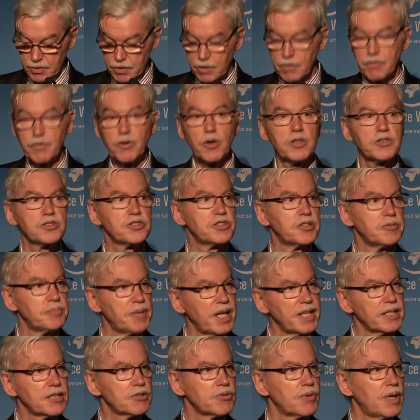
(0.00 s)
first the
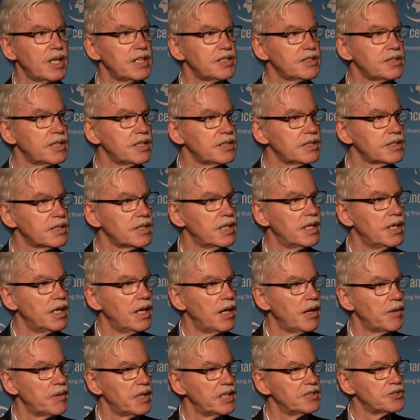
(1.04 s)
bank crisis,
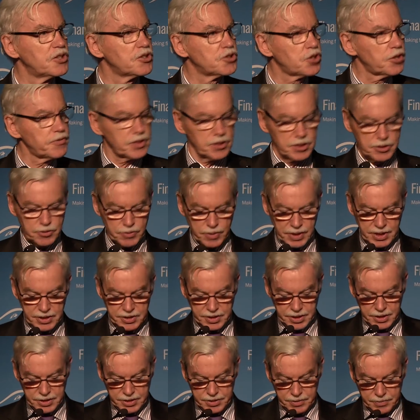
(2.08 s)
then the sovereign
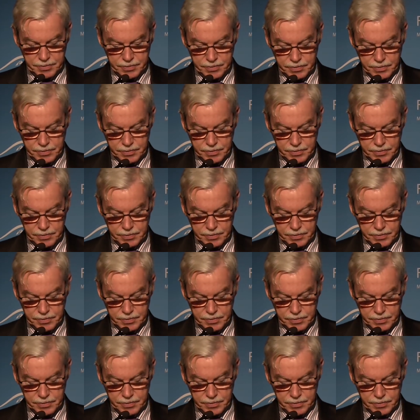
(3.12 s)
crisis.